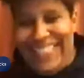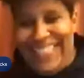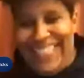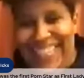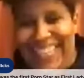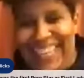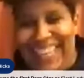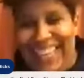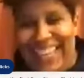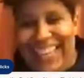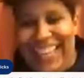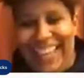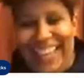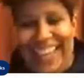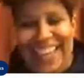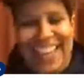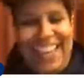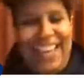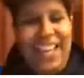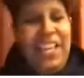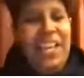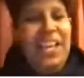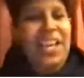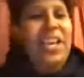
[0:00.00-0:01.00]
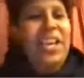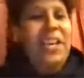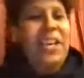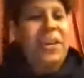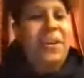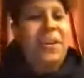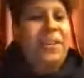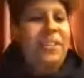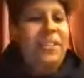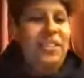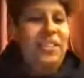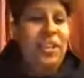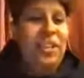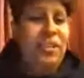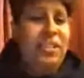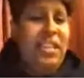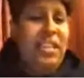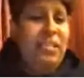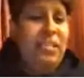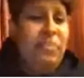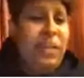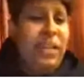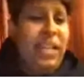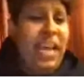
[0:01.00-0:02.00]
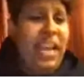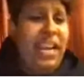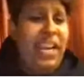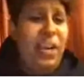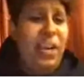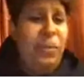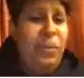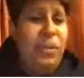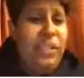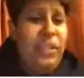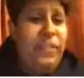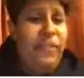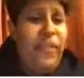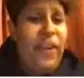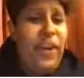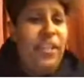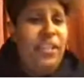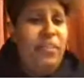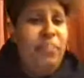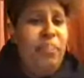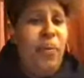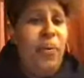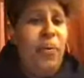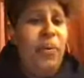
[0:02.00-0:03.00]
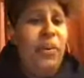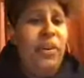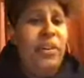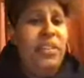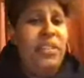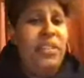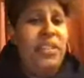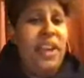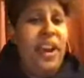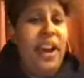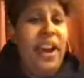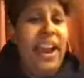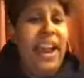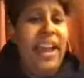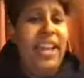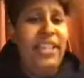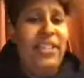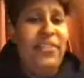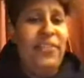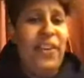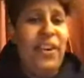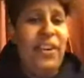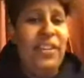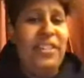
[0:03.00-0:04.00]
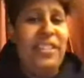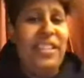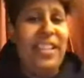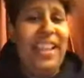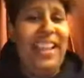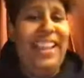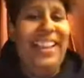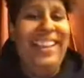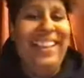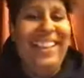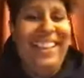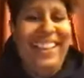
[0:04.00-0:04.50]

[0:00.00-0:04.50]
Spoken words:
Val! Joe says Melania was the first porn star as first lady.